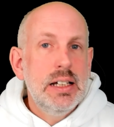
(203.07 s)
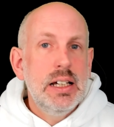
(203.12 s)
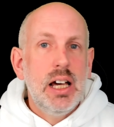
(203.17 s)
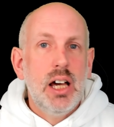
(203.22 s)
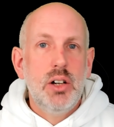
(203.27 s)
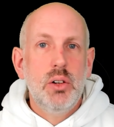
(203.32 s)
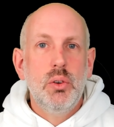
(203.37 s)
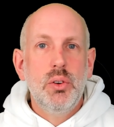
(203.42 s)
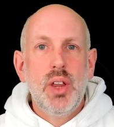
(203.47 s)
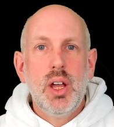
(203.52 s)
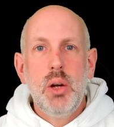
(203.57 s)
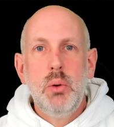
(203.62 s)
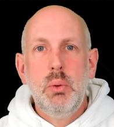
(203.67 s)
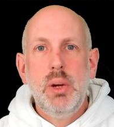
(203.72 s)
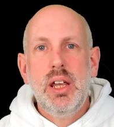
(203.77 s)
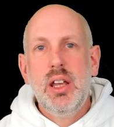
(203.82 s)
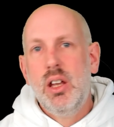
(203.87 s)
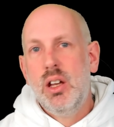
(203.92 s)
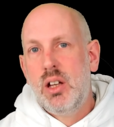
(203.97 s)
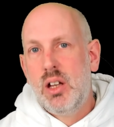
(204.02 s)
And although
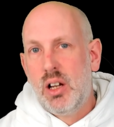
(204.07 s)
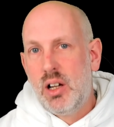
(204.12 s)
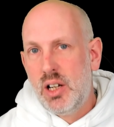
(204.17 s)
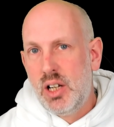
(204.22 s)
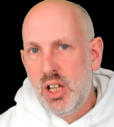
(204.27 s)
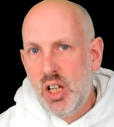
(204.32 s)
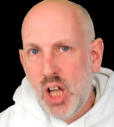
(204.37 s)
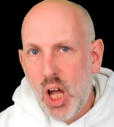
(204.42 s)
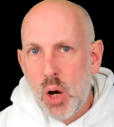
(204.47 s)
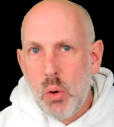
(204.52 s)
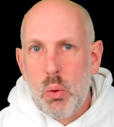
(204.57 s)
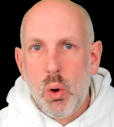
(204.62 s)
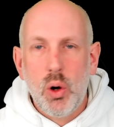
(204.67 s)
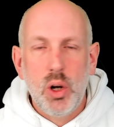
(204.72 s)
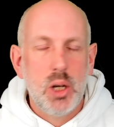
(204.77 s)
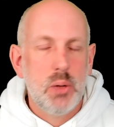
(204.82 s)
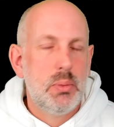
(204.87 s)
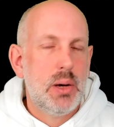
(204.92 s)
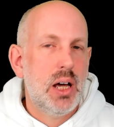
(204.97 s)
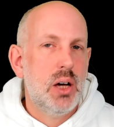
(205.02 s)
we could kind of go
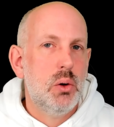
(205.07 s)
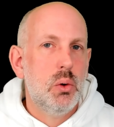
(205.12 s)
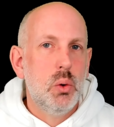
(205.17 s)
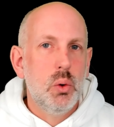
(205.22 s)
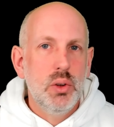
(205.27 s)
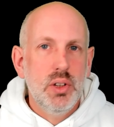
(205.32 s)
on about all